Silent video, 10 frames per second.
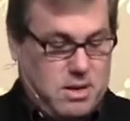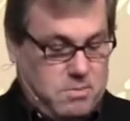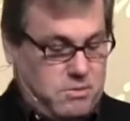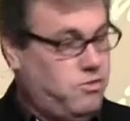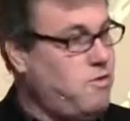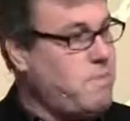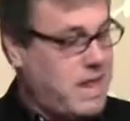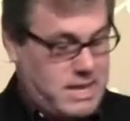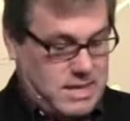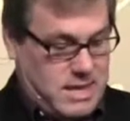But you've
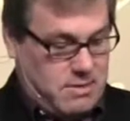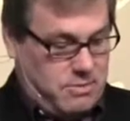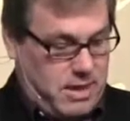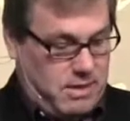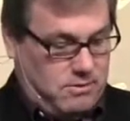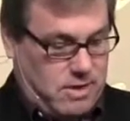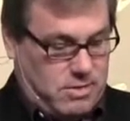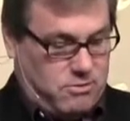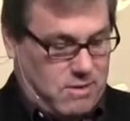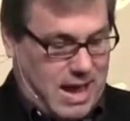made it a den of thieves.
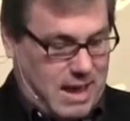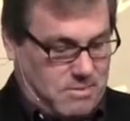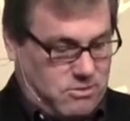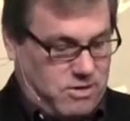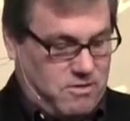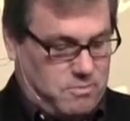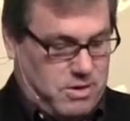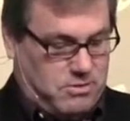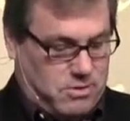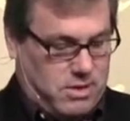And the scribes and the chief
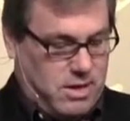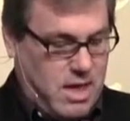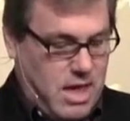priests heard it,